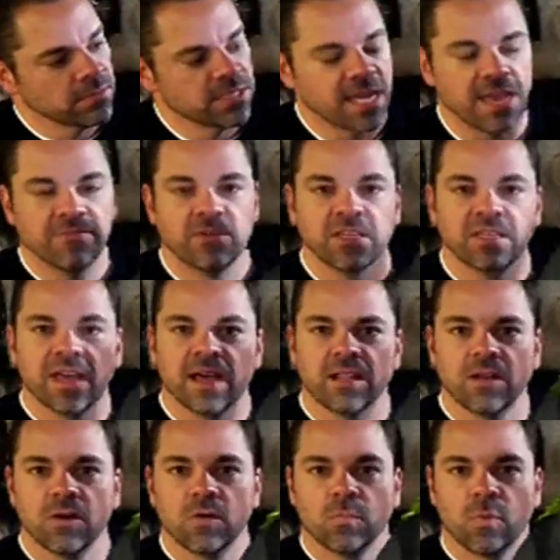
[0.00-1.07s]
safety
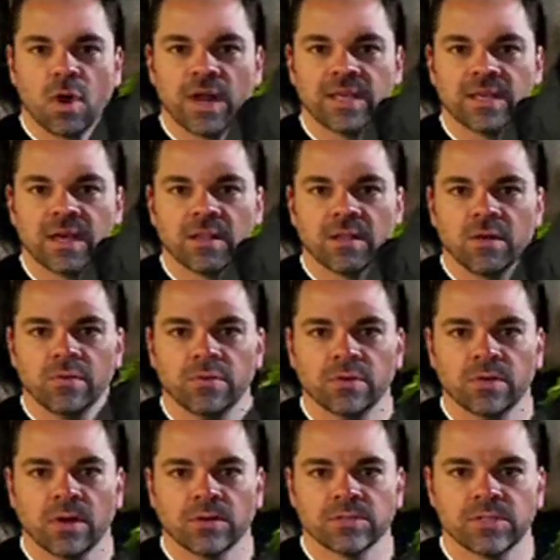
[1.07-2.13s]
yellow, bright yellow. You
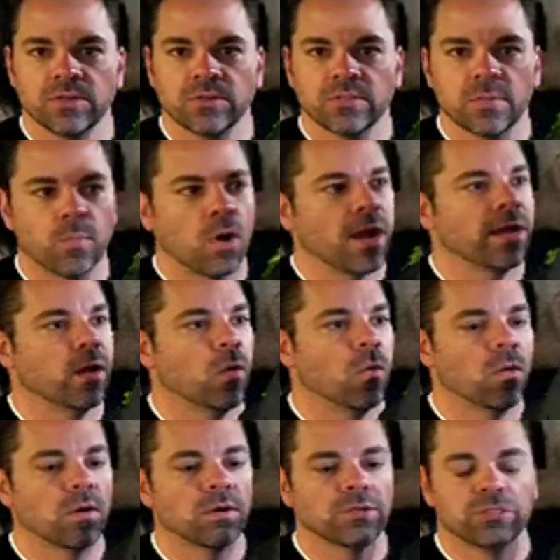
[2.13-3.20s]
could also use a bright
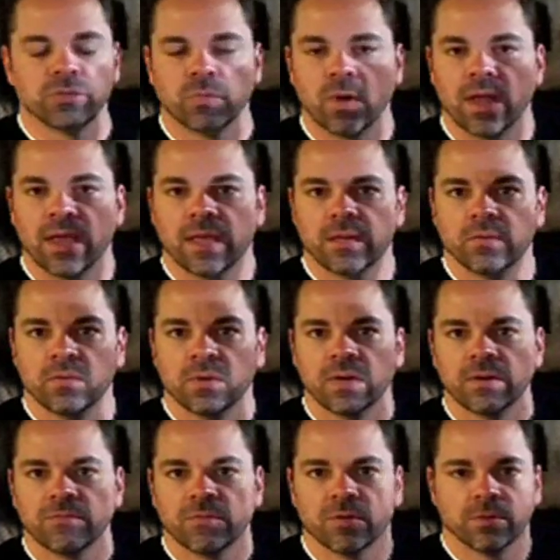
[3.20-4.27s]
orange, red,
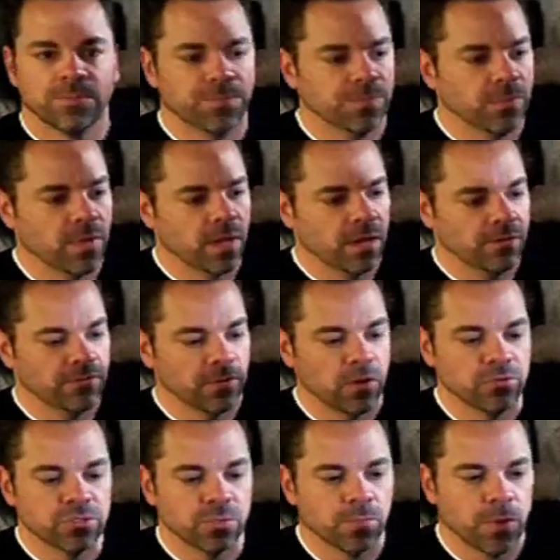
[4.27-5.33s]
whatever
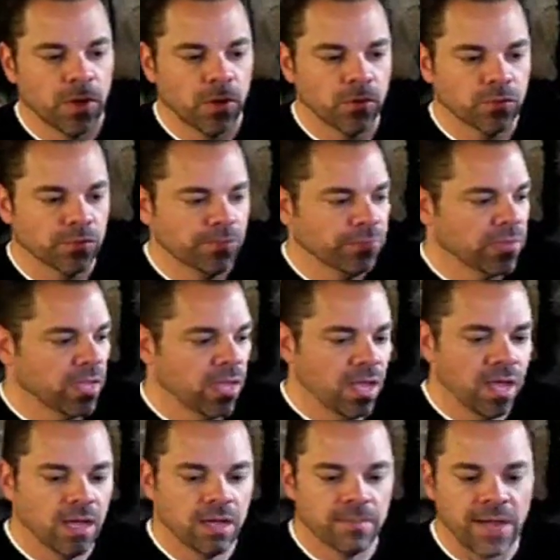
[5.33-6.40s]
floats your boat.
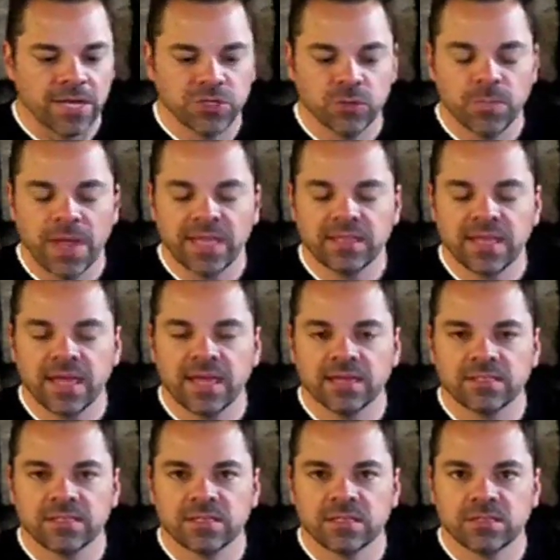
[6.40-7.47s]
I do paint
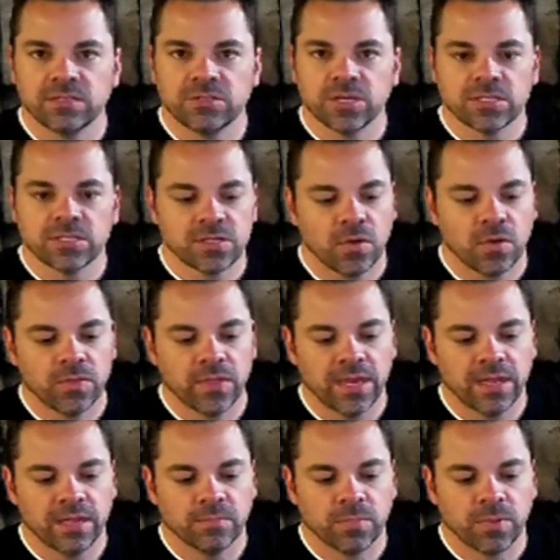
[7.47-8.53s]
that just so
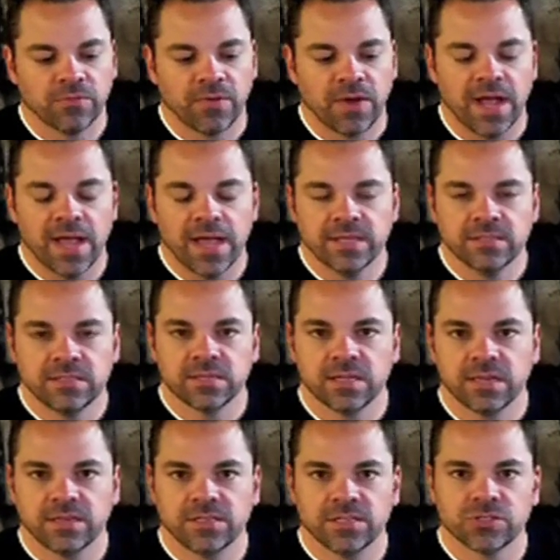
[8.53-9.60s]
that it provides
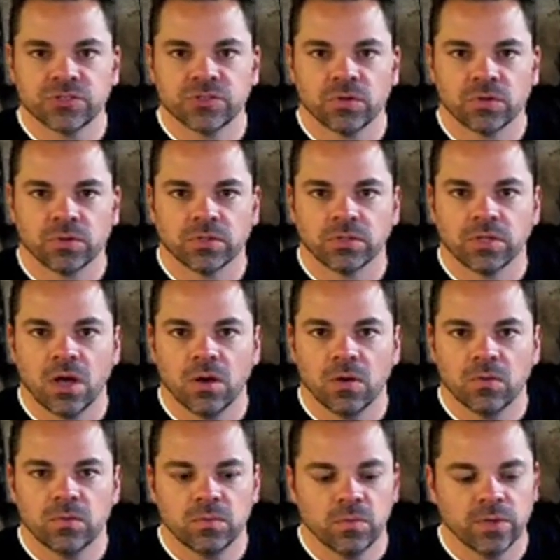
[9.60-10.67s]
an additional
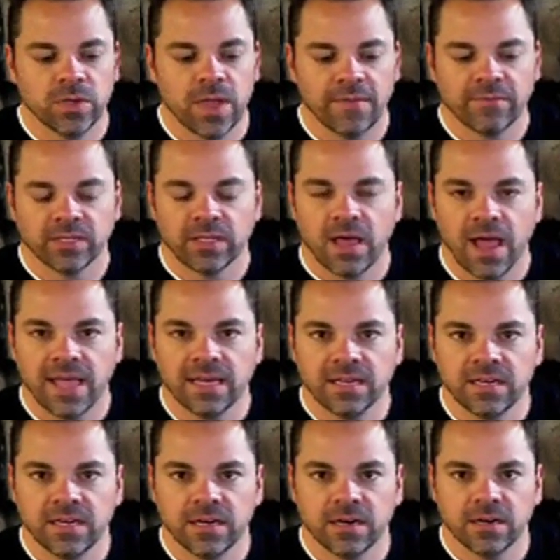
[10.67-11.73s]
glow when you have a light
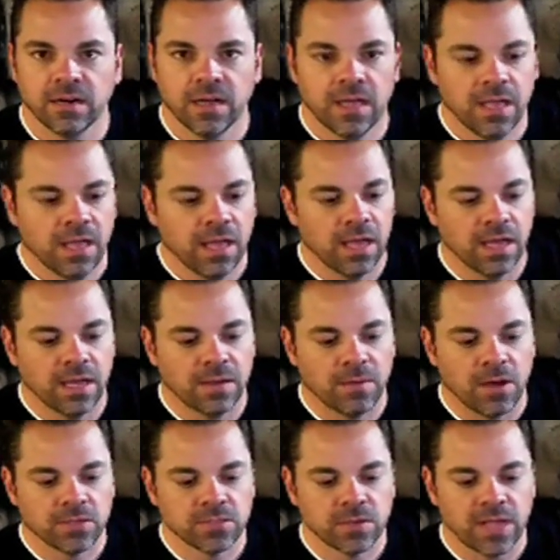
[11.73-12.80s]
in here.
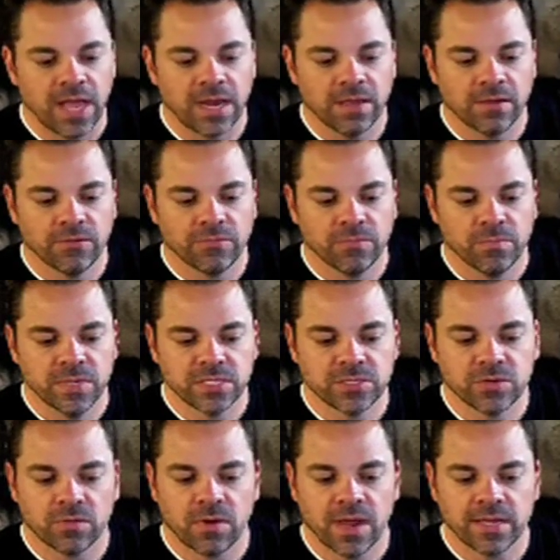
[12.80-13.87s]
Also kind of
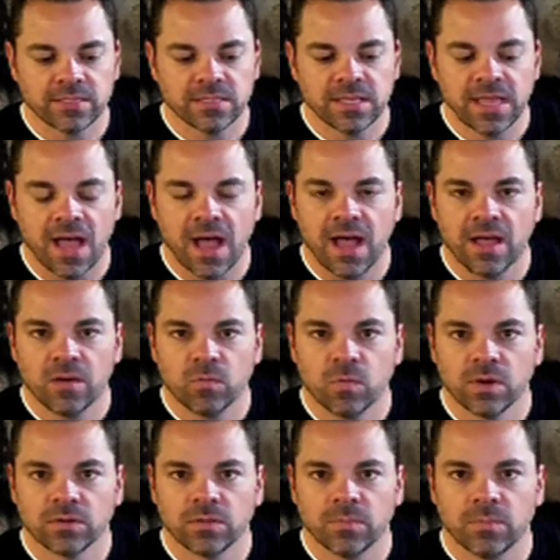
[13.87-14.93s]
misdirects the eye on
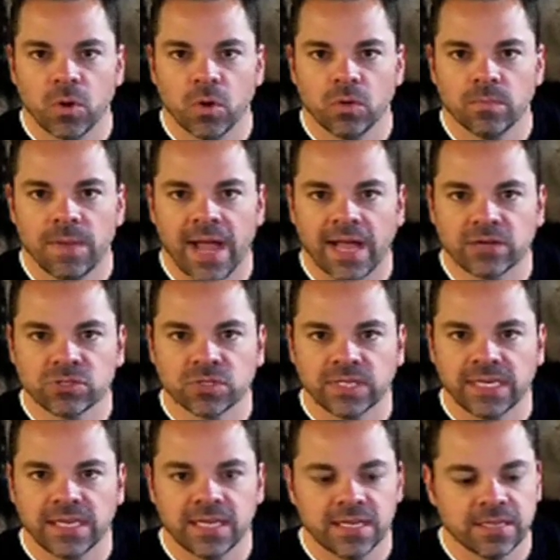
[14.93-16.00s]
where the bulb
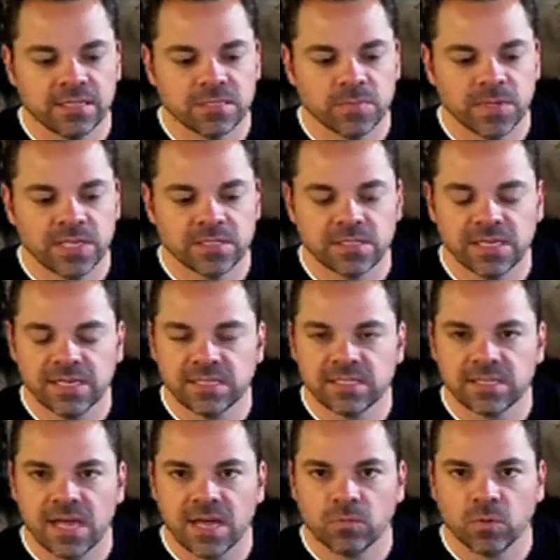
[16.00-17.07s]
actually is, because the
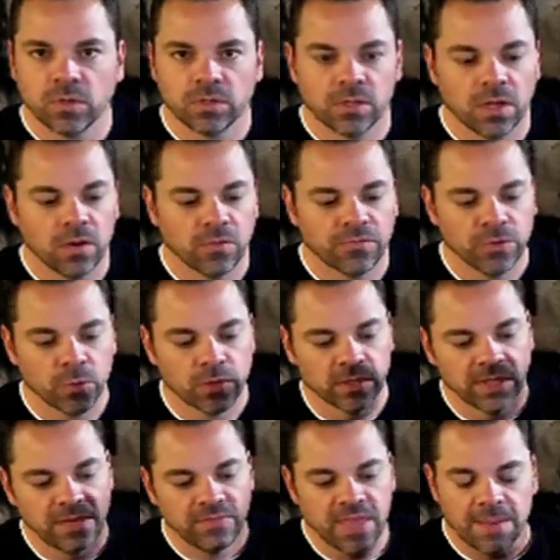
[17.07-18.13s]
inside will glow. If you were
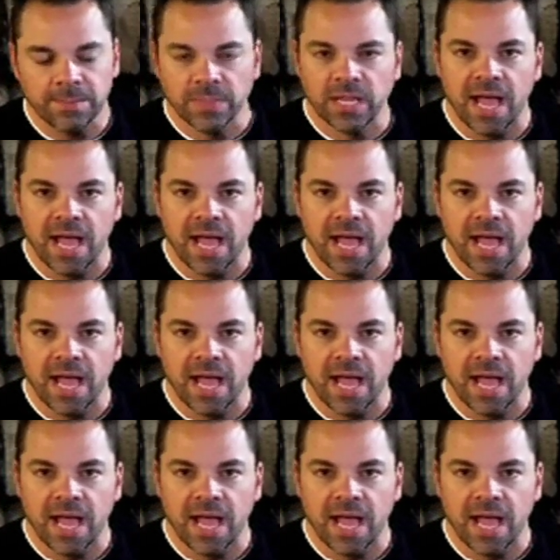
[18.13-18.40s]
to leave that